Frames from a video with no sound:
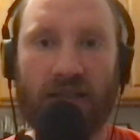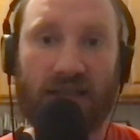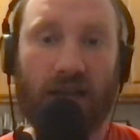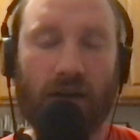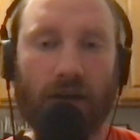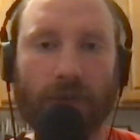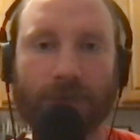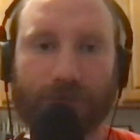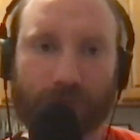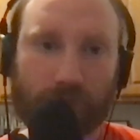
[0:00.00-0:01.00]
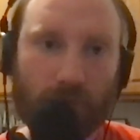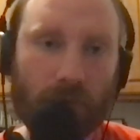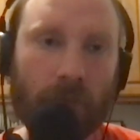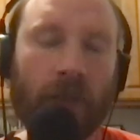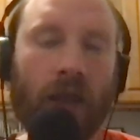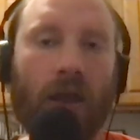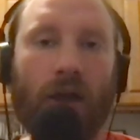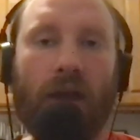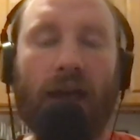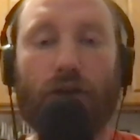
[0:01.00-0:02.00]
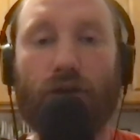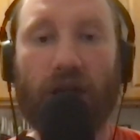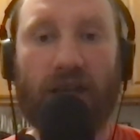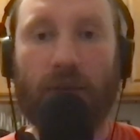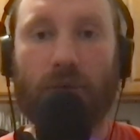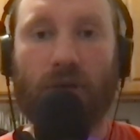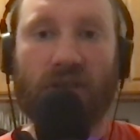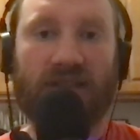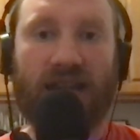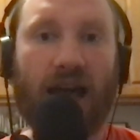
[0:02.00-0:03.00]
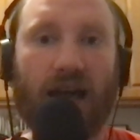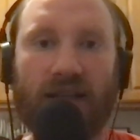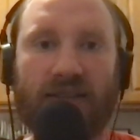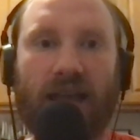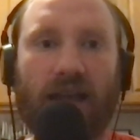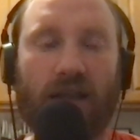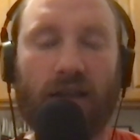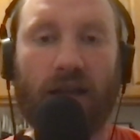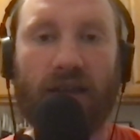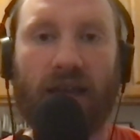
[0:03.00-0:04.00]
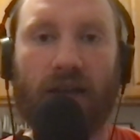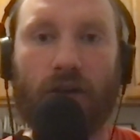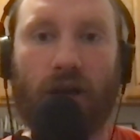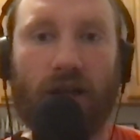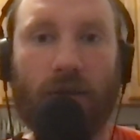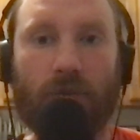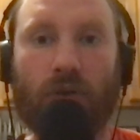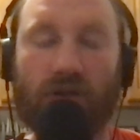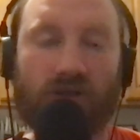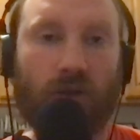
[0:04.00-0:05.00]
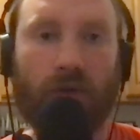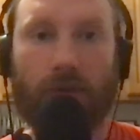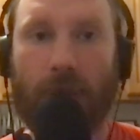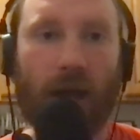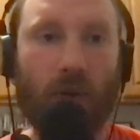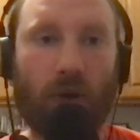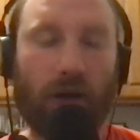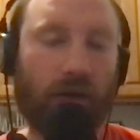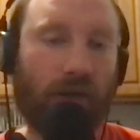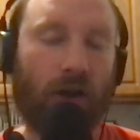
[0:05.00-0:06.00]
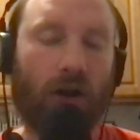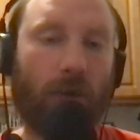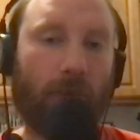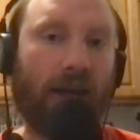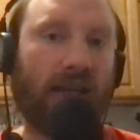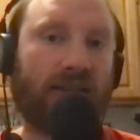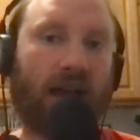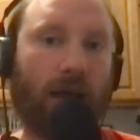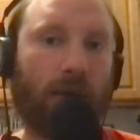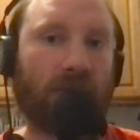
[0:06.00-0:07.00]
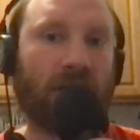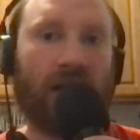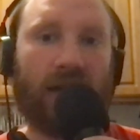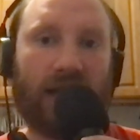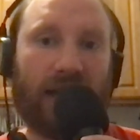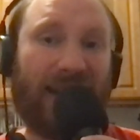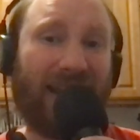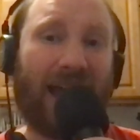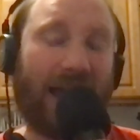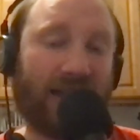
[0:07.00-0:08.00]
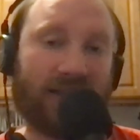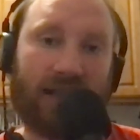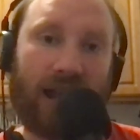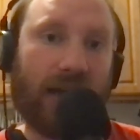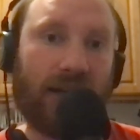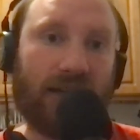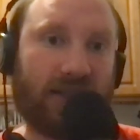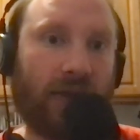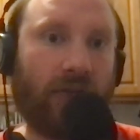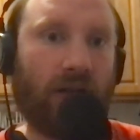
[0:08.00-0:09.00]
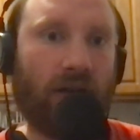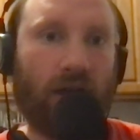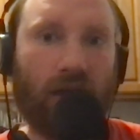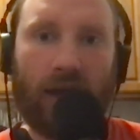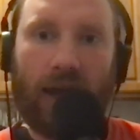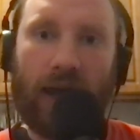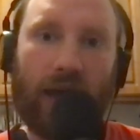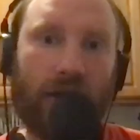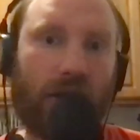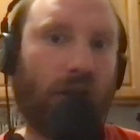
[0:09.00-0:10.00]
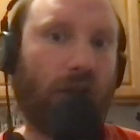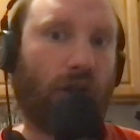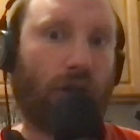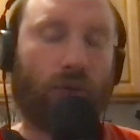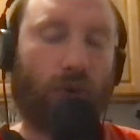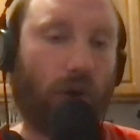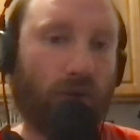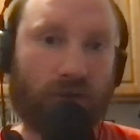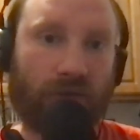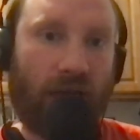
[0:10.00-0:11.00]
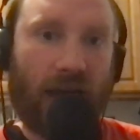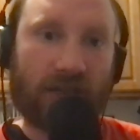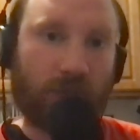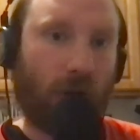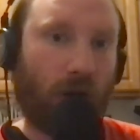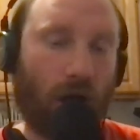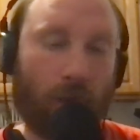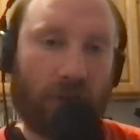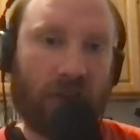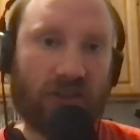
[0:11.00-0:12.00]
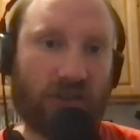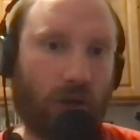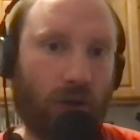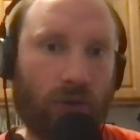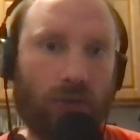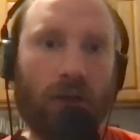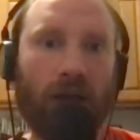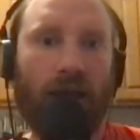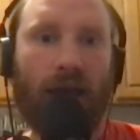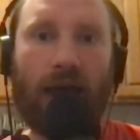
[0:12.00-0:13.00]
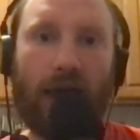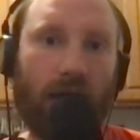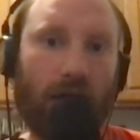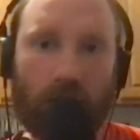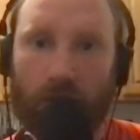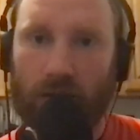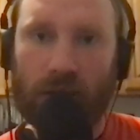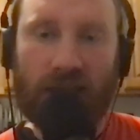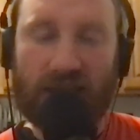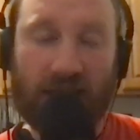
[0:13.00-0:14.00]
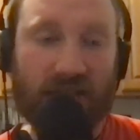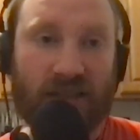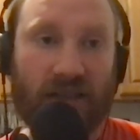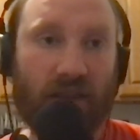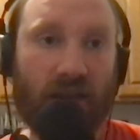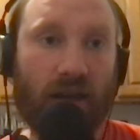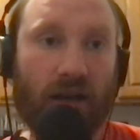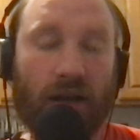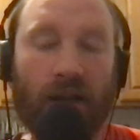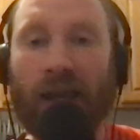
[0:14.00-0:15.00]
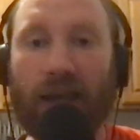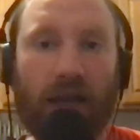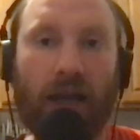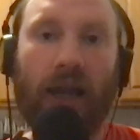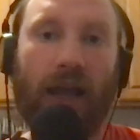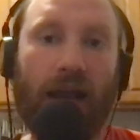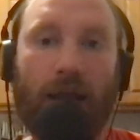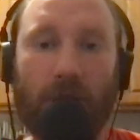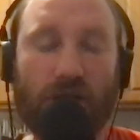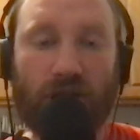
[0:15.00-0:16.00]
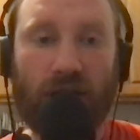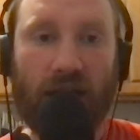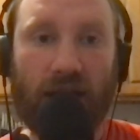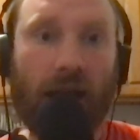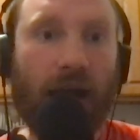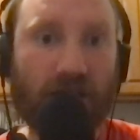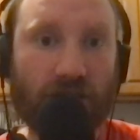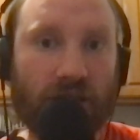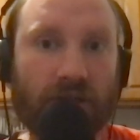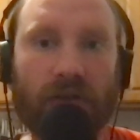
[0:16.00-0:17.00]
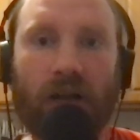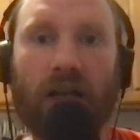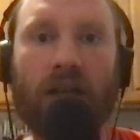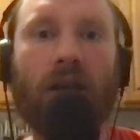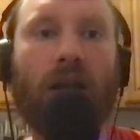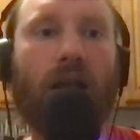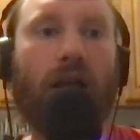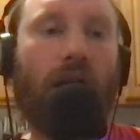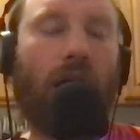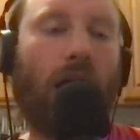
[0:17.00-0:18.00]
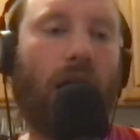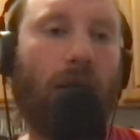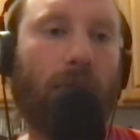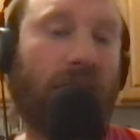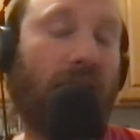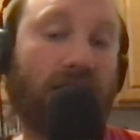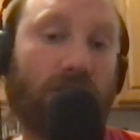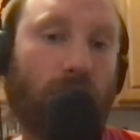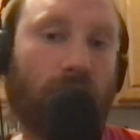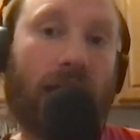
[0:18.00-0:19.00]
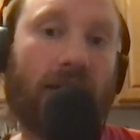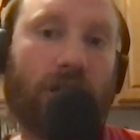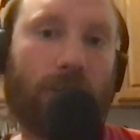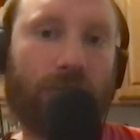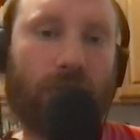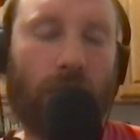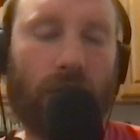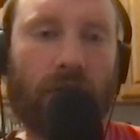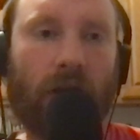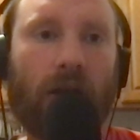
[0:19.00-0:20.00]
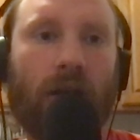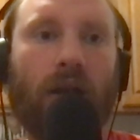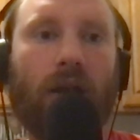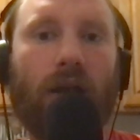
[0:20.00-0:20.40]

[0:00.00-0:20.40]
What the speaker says: etc. And Craig Kimbrel is not exactly like that. Craig Kimbrel is overpowering. There are many times he has 97 and he throws a fastball up in the zone and he says to the hitter, hit it, and I bet you can't catch it, right? Catch up to it, right?